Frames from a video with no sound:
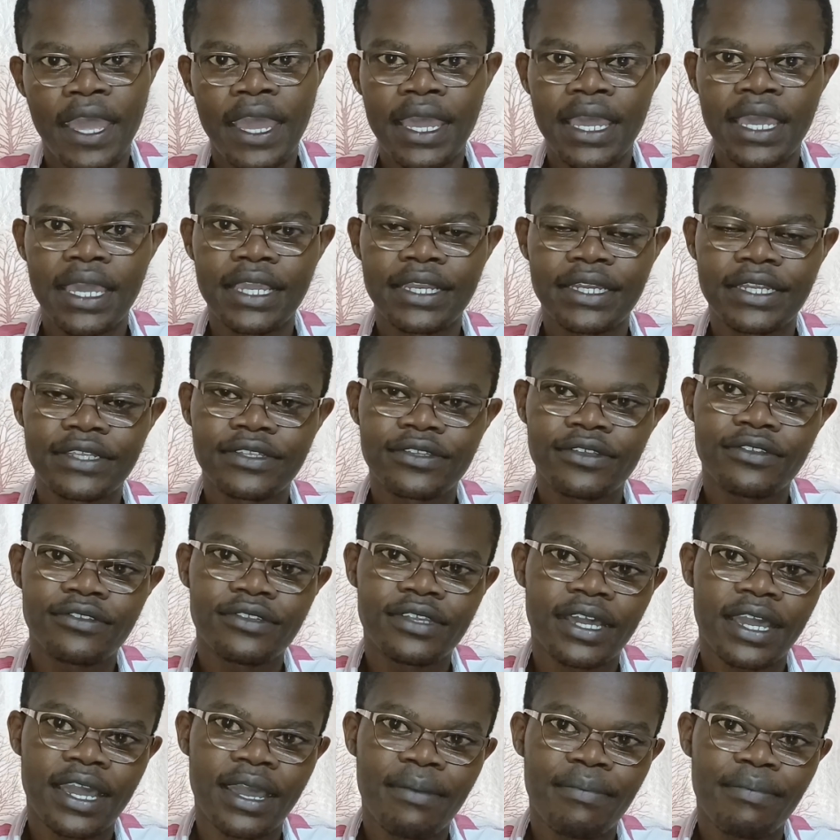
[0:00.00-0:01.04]
It is also
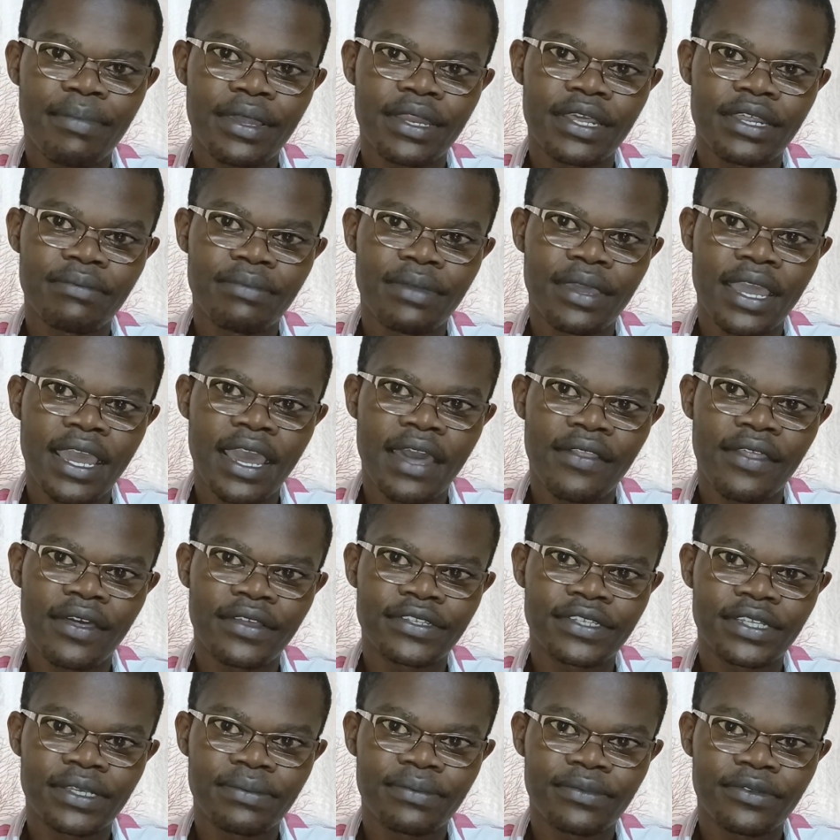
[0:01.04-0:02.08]
accompanied by other
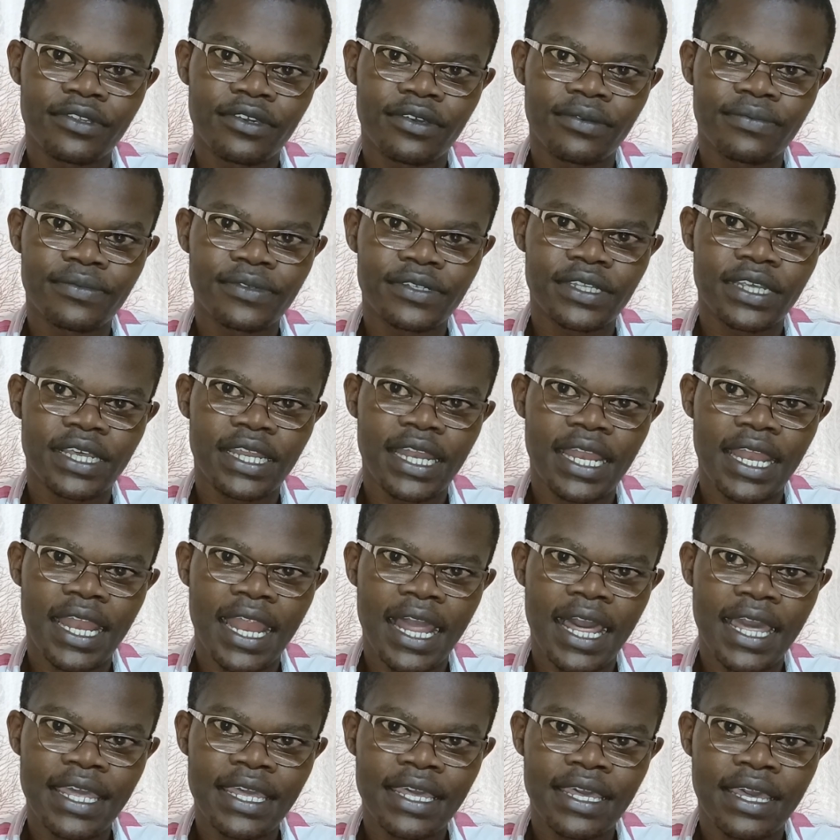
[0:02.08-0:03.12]
symptoms
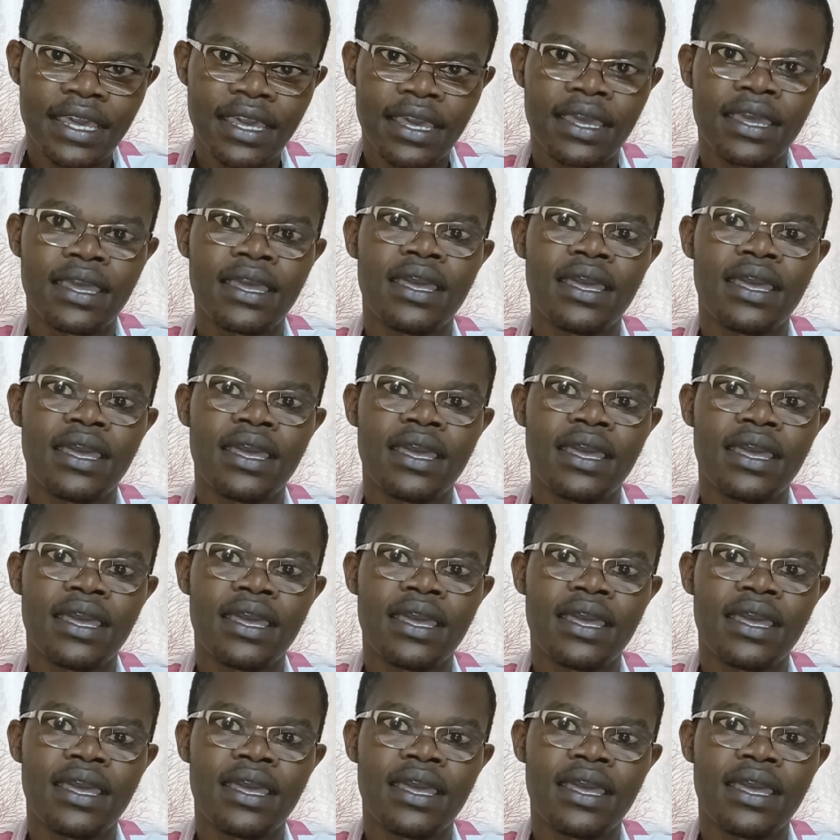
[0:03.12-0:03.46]
like